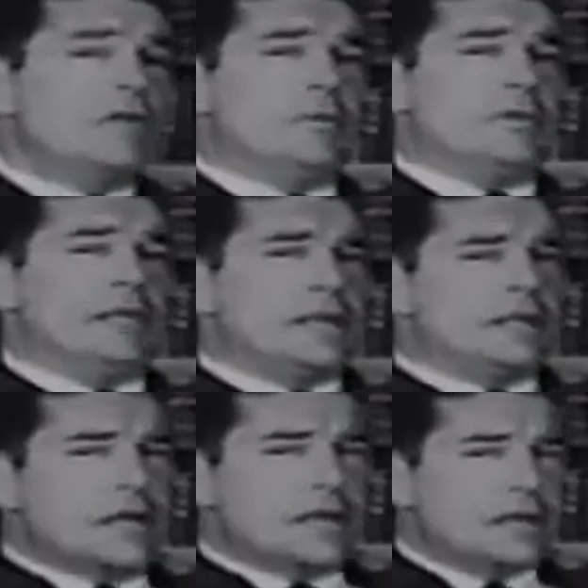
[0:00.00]
from the
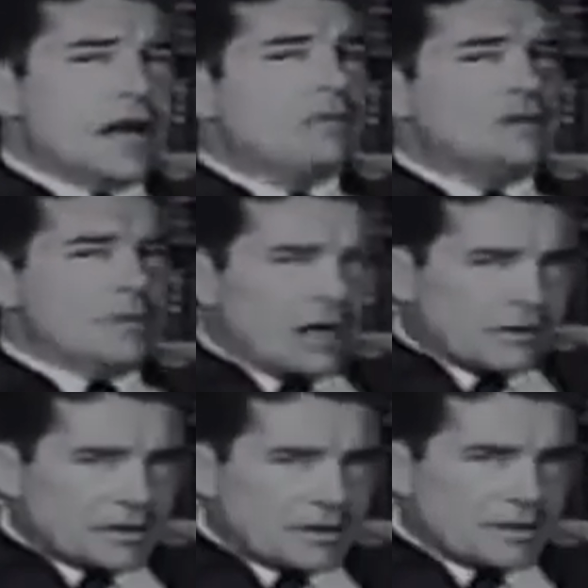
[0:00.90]
excess of
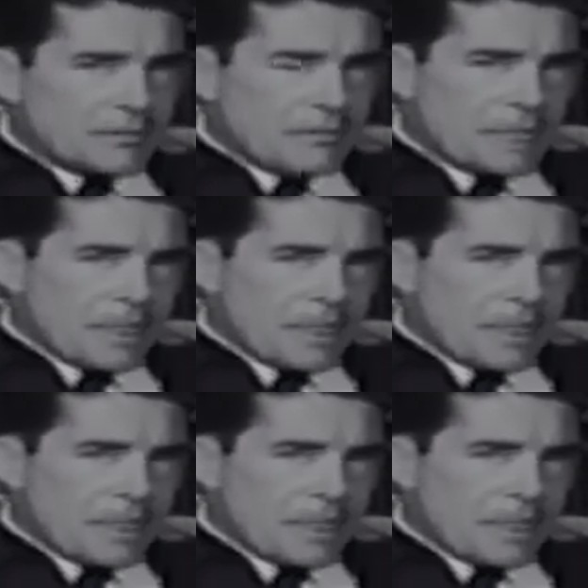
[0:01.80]
democracy.